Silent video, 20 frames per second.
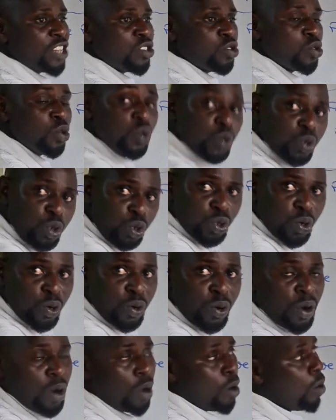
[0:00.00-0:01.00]

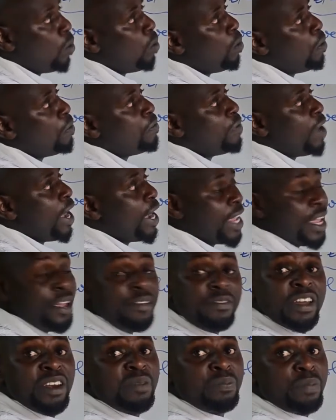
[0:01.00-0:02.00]
solution of a
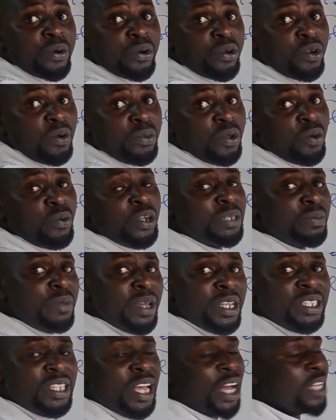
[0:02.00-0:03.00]
given polynomial, which
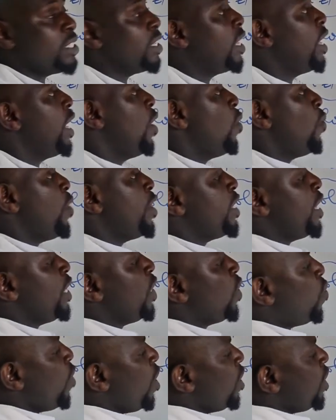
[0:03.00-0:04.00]
means that when
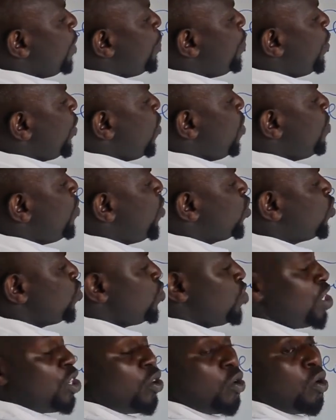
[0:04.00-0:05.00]
they equate the polynomial to
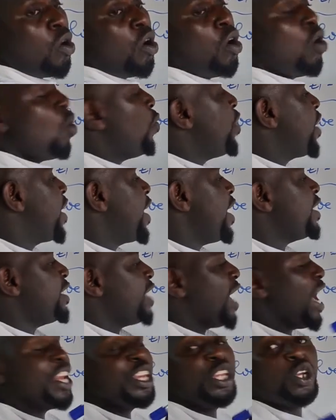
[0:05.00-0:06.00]
0, we
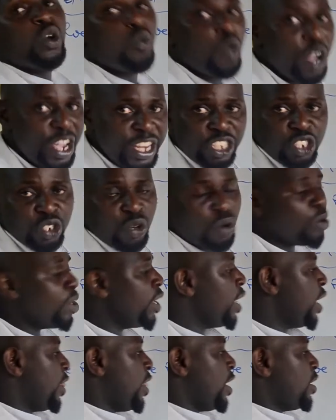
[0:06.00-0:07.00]
get an
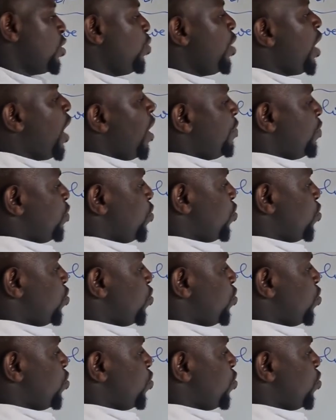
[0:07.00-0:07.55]
equation that we have to